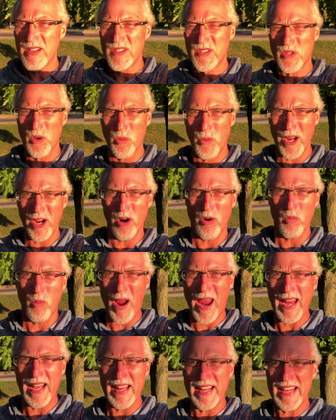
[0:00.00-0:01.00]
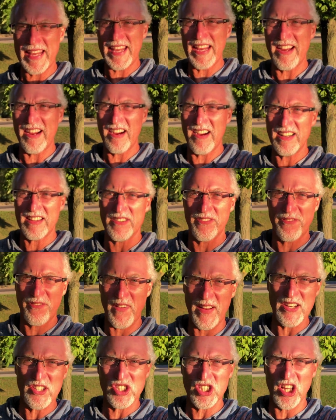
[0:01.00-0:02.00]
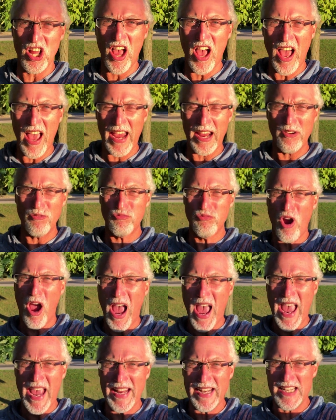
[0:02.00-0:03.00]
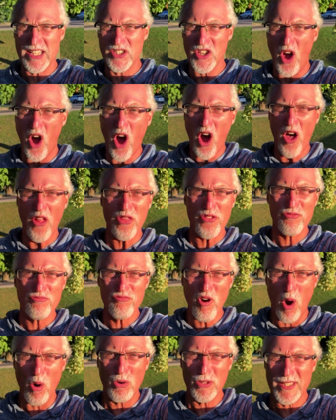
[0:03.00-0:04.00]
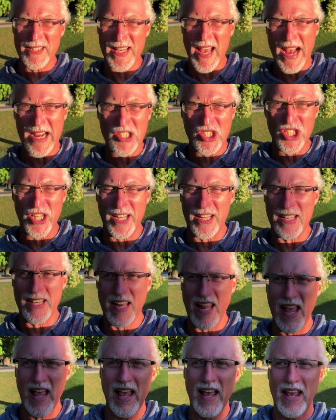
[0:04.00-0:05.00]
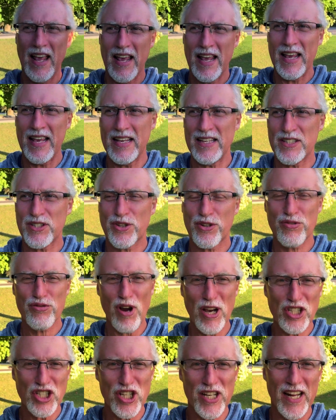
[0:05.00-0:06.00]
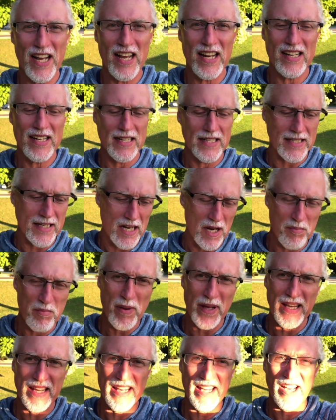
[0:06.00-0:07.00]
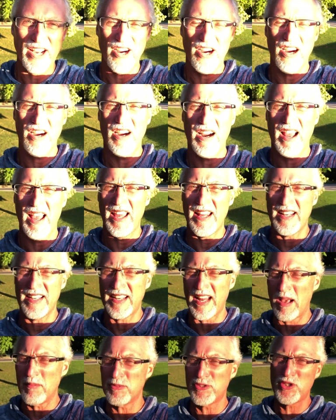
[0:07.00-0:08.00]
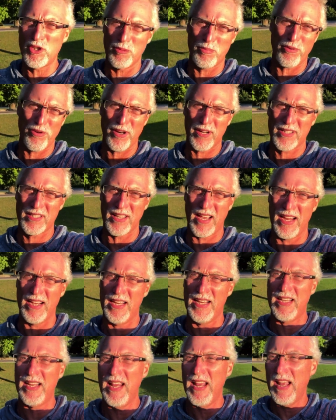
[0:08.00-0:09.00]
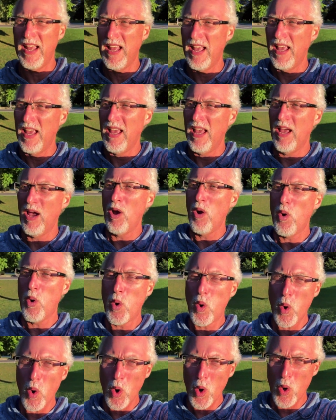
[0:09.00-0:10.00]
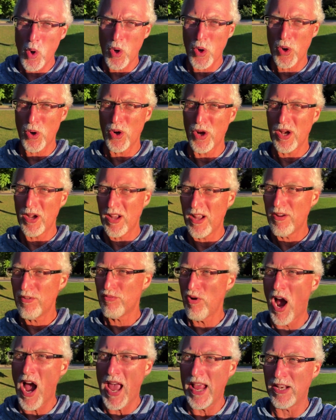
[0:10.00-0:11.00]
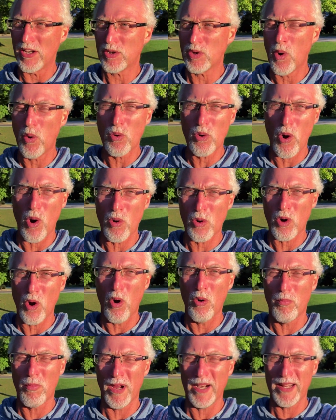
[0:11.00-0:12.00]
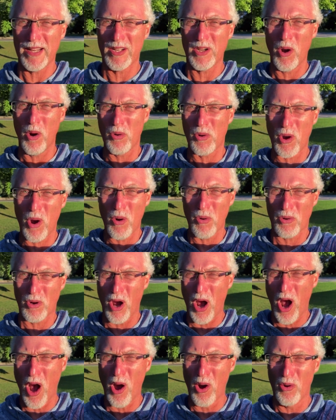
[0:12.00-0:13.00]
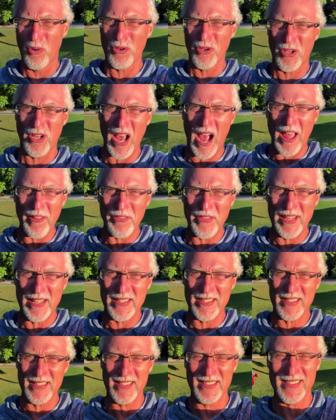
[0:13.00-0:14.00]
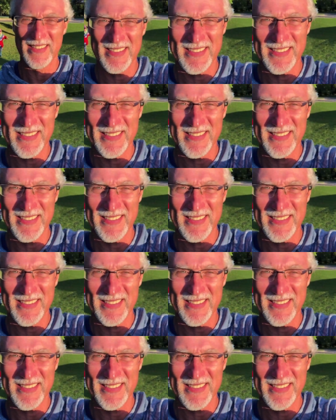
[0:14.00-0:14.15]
So we are waiting here at the finish line. Ryan is on the road section. He's crushing it. He's gonna be here and I'm super excited. Whew. Ryan, go, go, go, buddy. Go, go, go. You got this.